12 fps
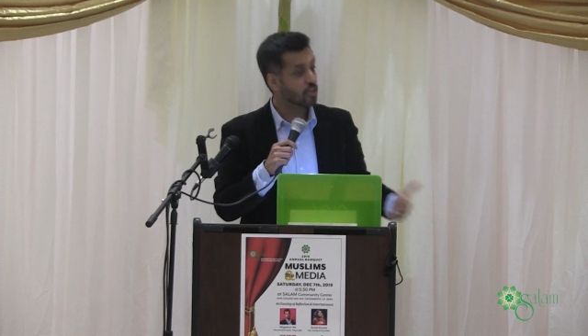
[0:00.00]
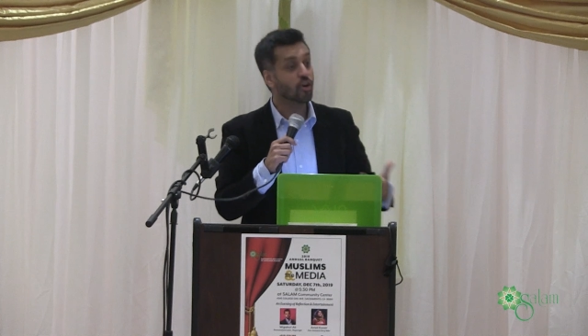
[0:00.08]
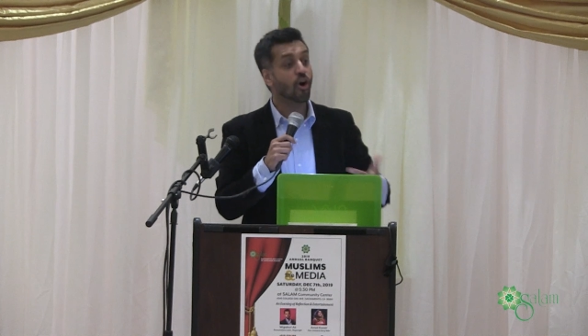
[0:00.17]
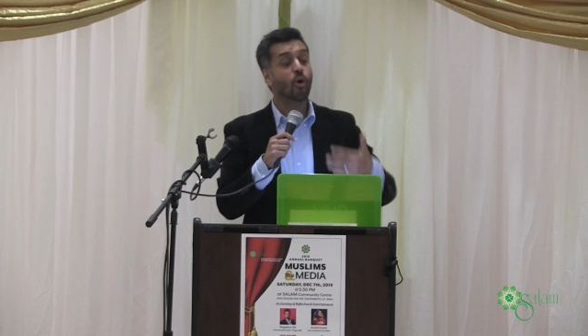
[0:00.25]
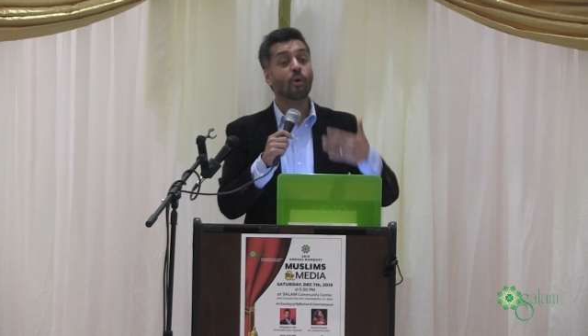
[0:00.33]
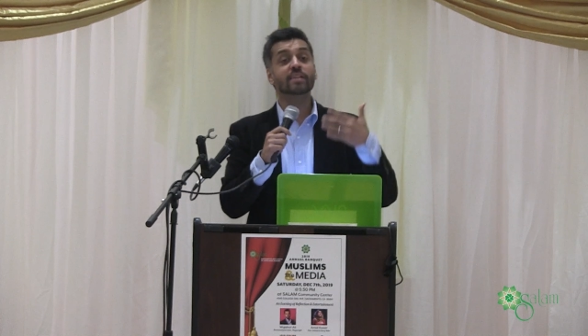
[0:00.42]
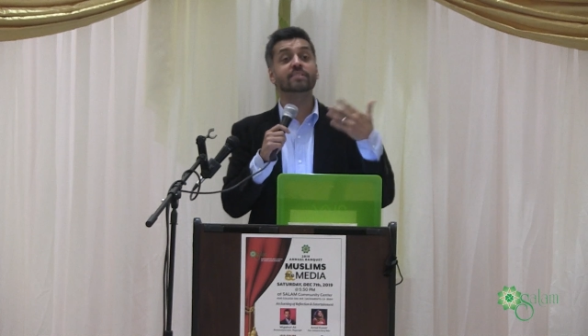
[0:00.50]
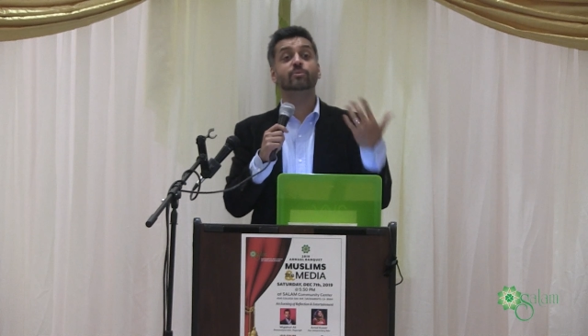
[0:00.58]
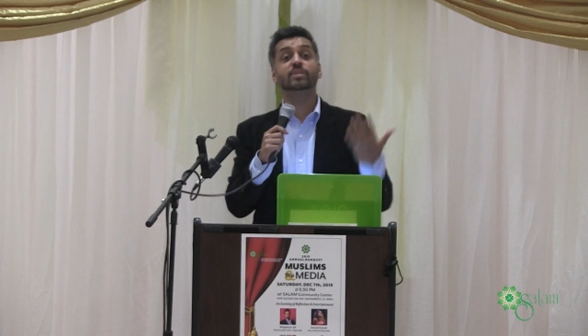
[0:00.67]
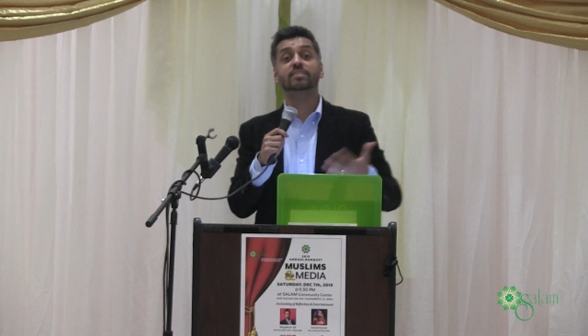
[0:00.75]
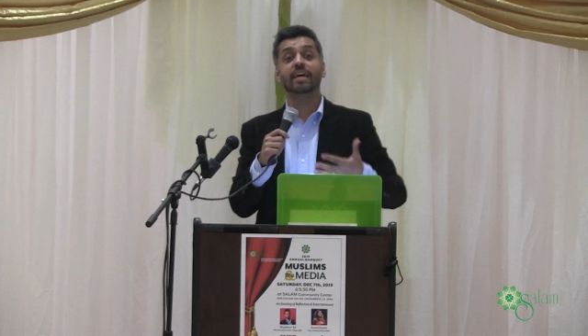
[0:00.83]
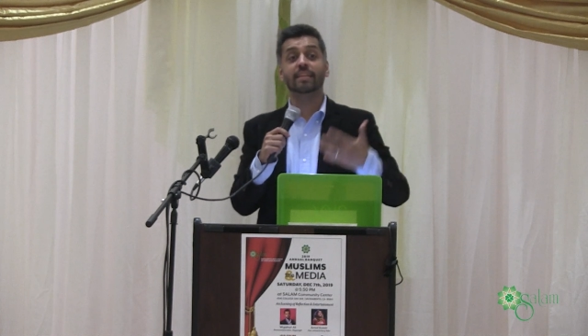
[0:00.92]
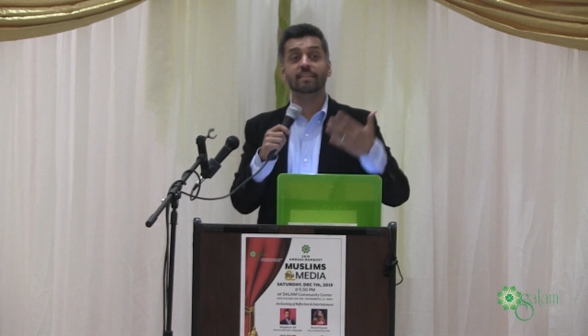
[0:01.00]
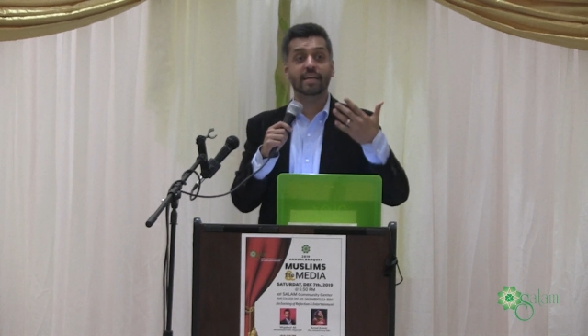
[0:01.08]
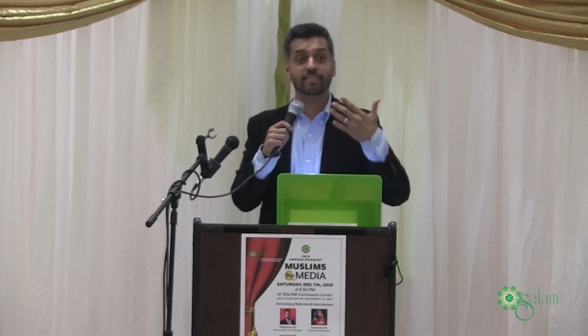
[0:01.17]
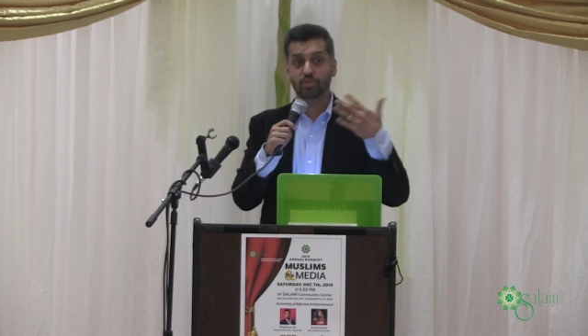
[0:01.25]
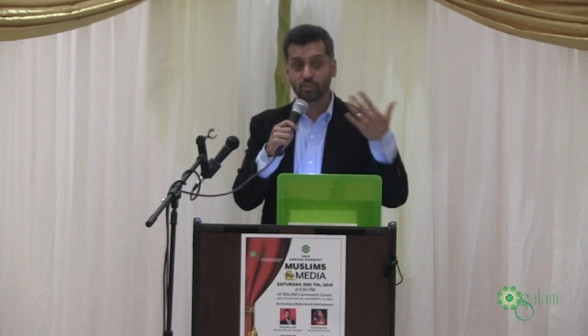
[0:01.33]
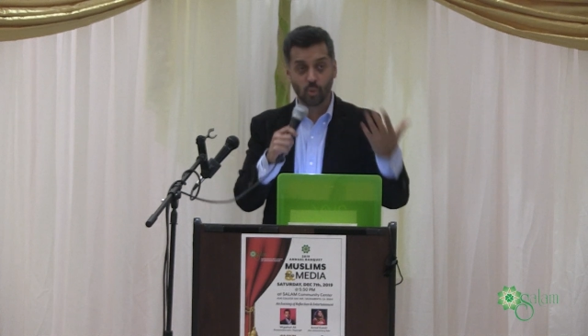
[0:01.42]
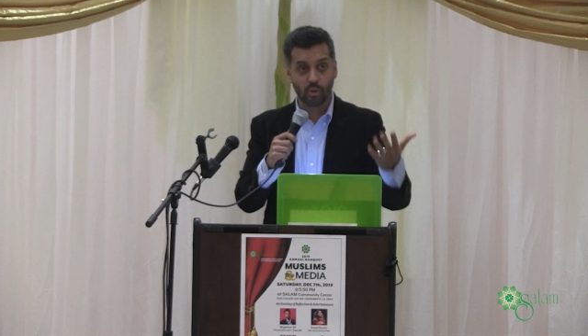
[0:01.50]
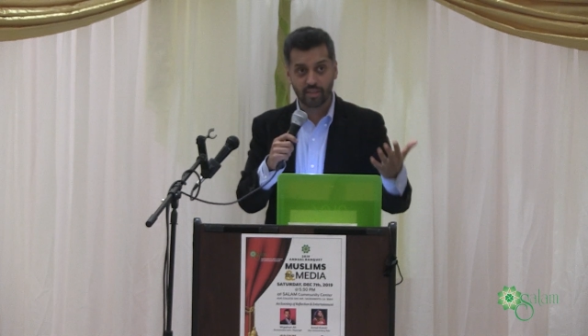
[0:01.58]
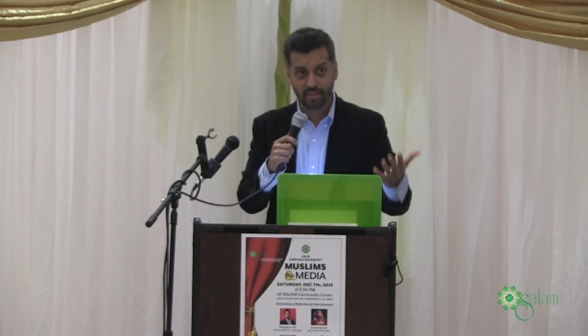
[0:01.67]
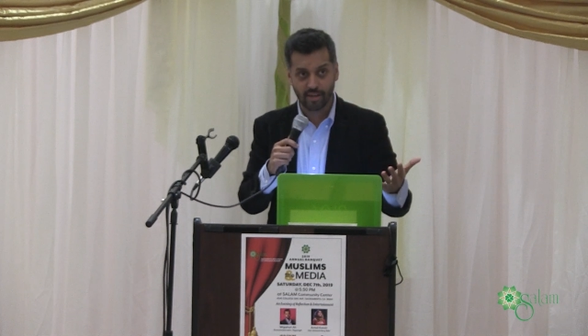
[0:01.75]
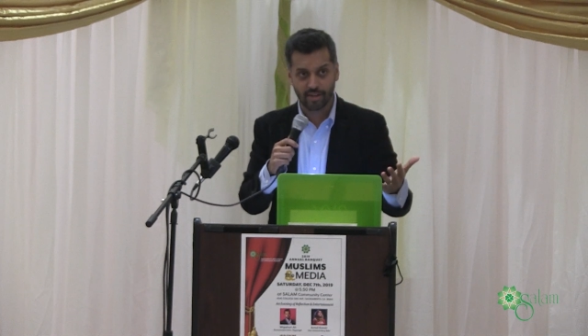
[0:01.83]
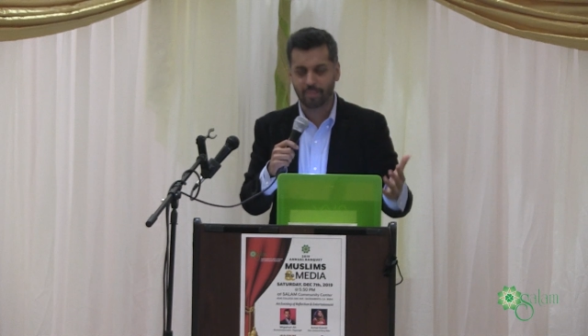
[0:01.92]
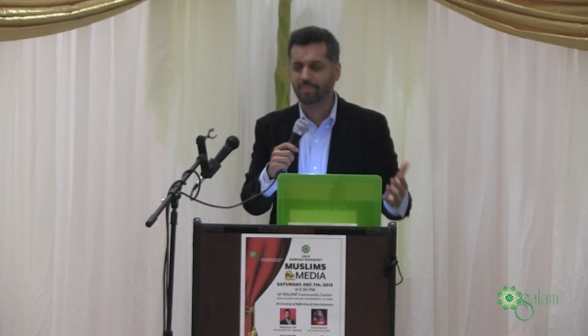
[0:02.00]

Go and recite that story there.